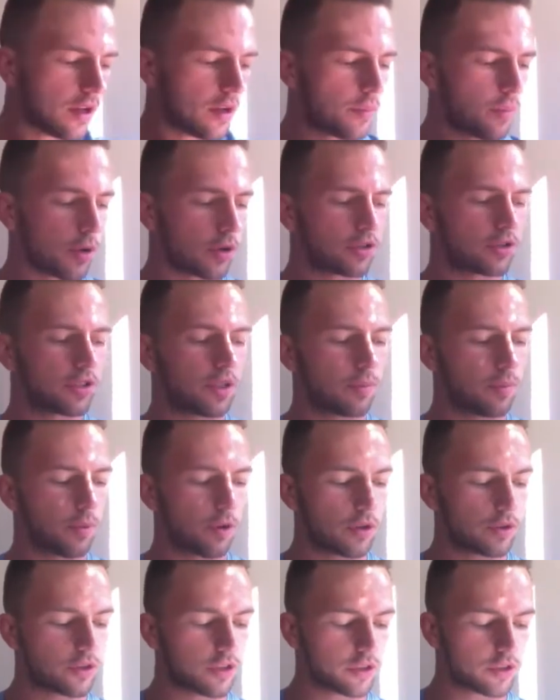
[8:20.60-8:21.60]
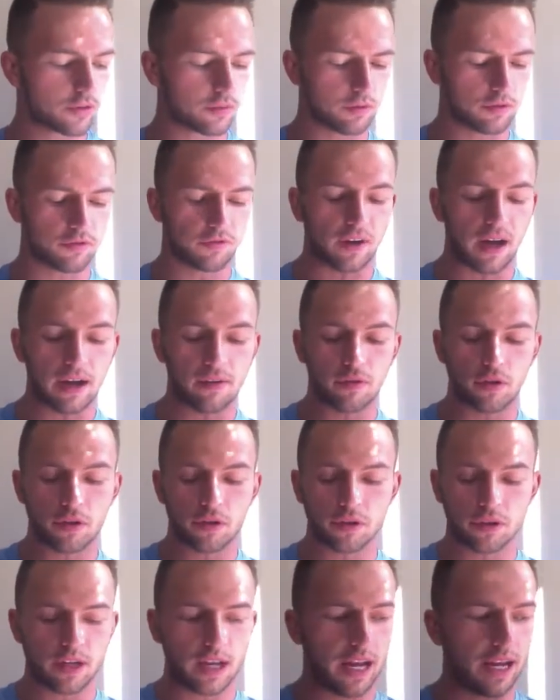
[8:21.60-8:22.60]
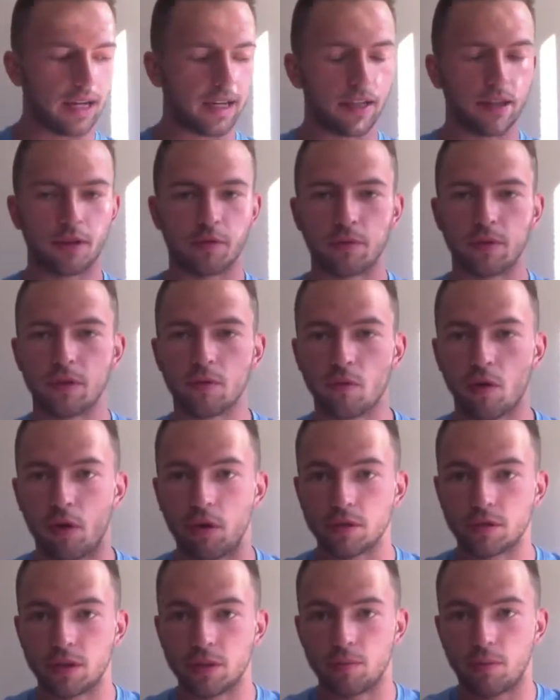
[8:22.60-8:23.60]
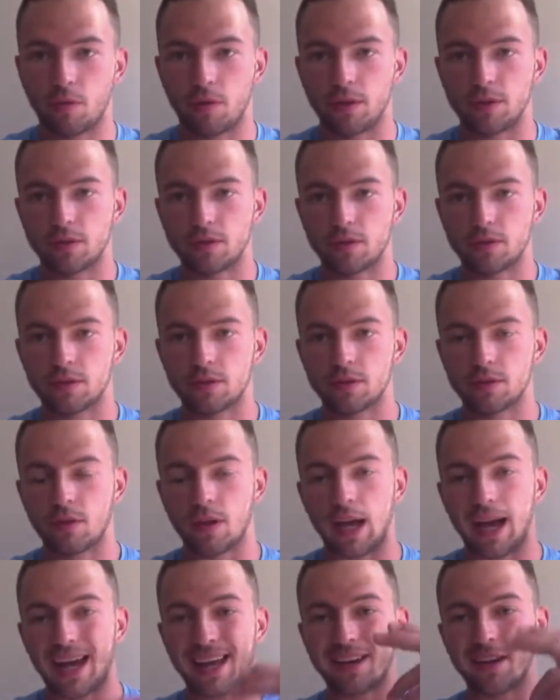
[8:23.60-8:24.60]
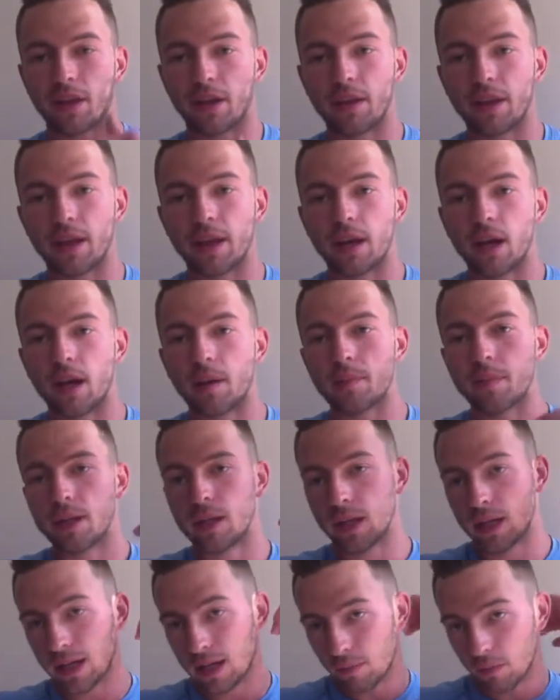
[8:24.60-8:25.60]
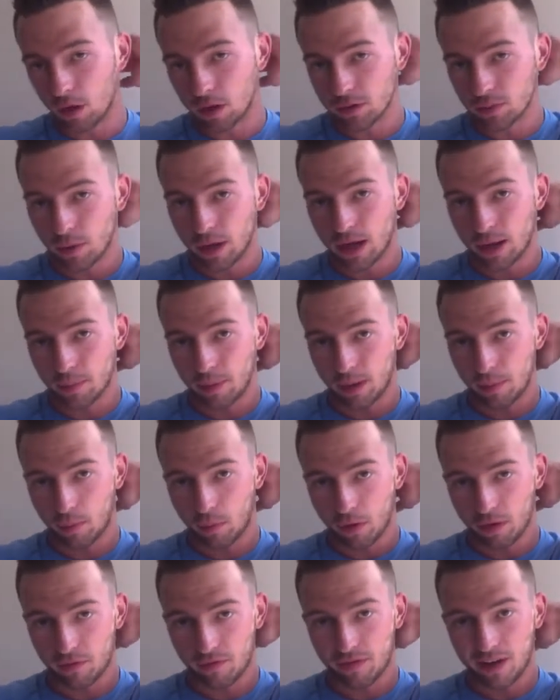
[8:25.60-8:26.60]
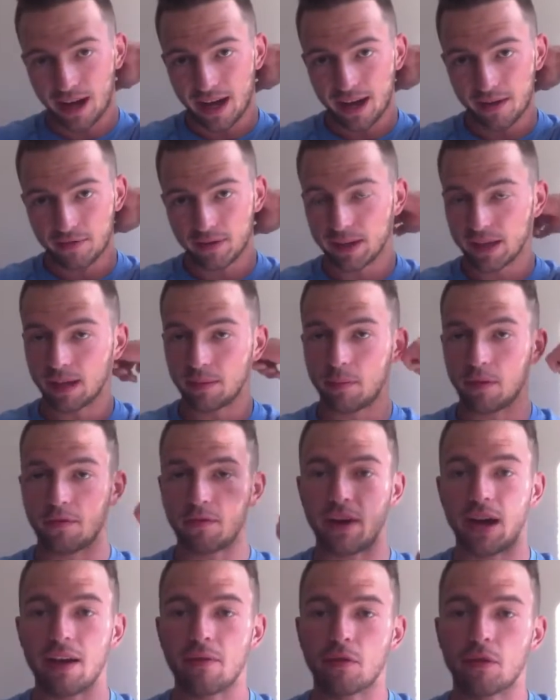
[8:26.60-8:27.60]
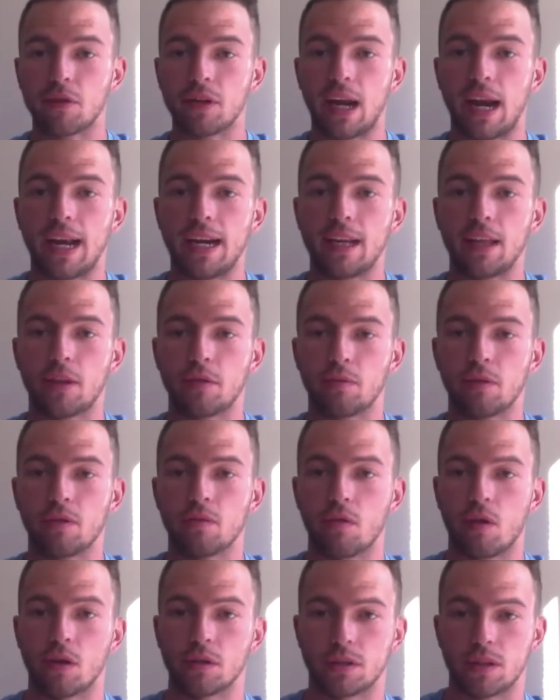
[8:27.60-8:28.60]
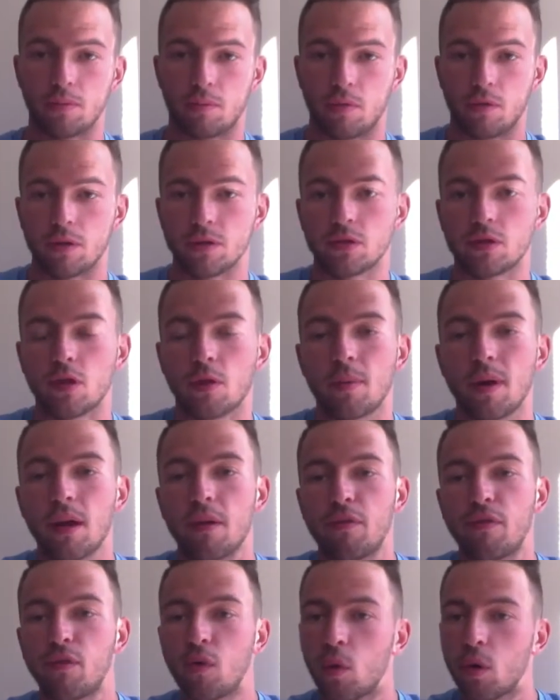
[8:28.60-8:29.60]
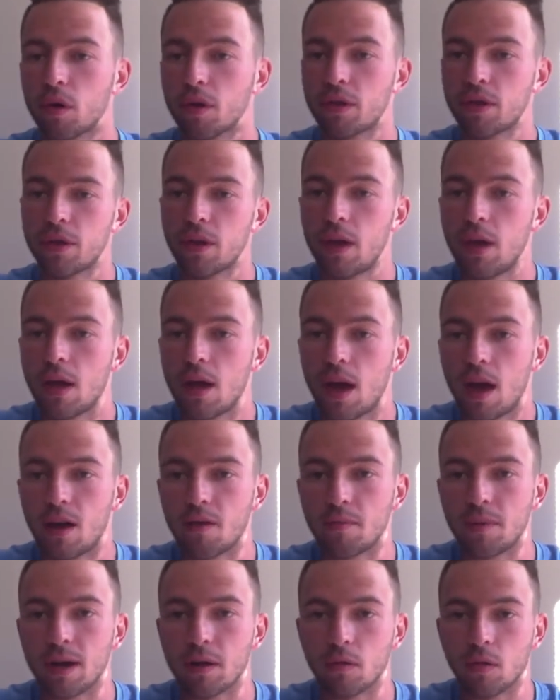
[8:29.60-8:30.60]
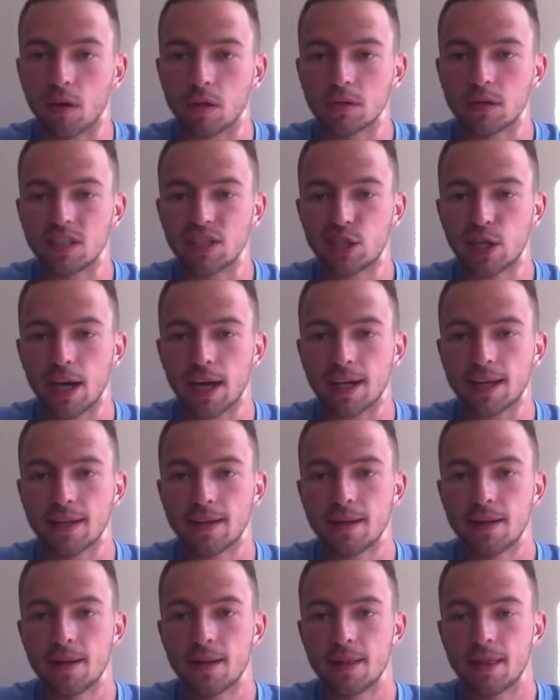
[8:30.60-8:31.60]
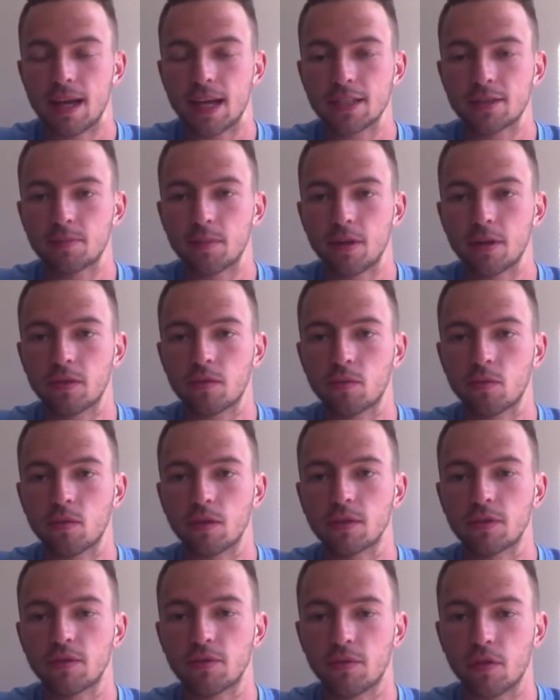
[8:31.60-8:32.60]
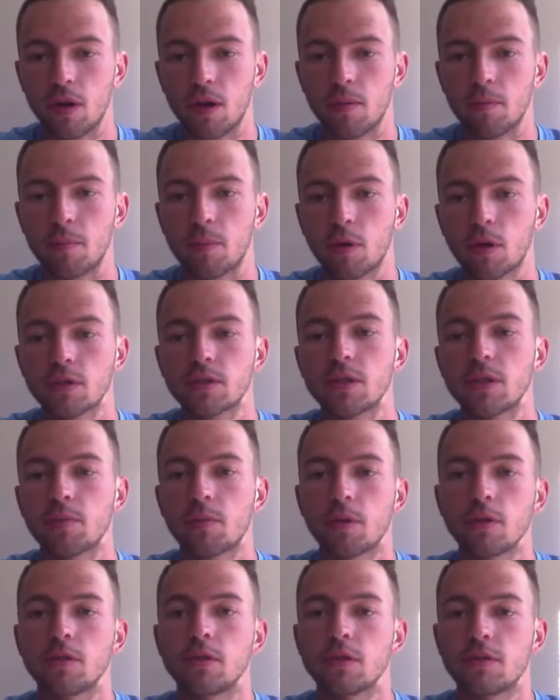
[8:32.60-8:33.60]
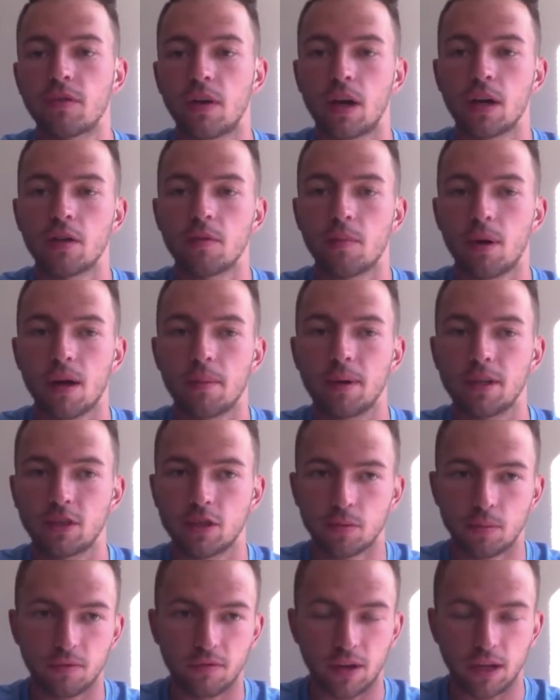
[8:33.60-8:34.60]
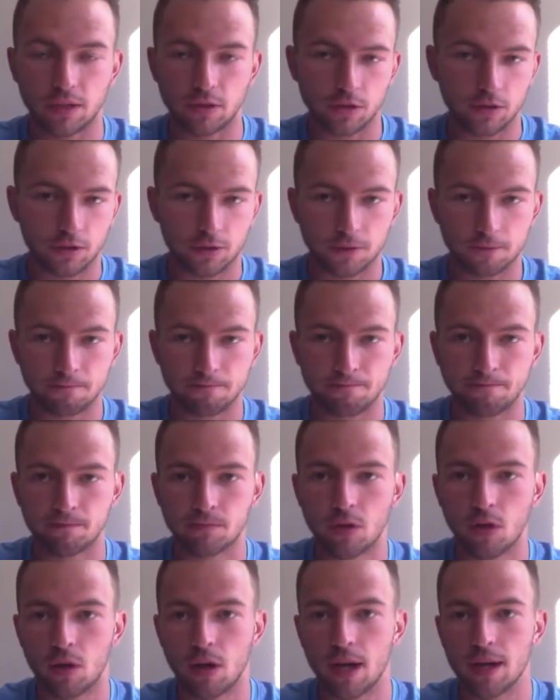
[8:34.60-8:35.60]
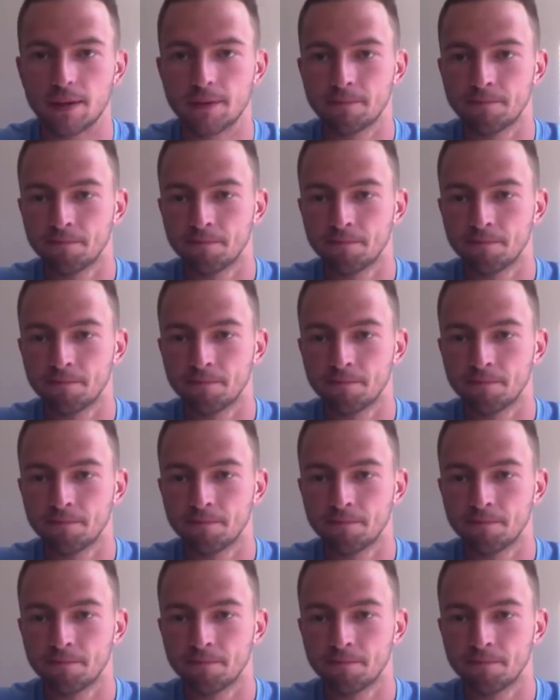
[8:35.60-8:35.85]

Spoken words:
personally purchased was 583 royalty points. So I added all that up, multiplied it by 0.5, and it gave me 583 royalty points. So about a fourth of my royalty check last month was from personally purchased volume by my supervisors. Okay?